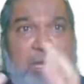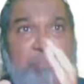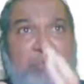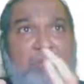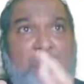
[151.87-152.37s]

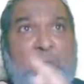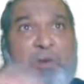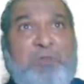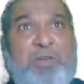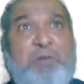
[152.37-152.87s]
type of
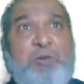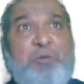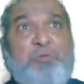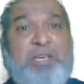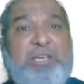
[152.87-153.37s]
fold we are going
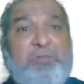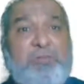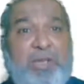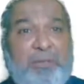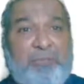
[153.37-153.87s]
to see
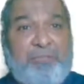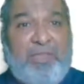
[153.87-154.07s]
today?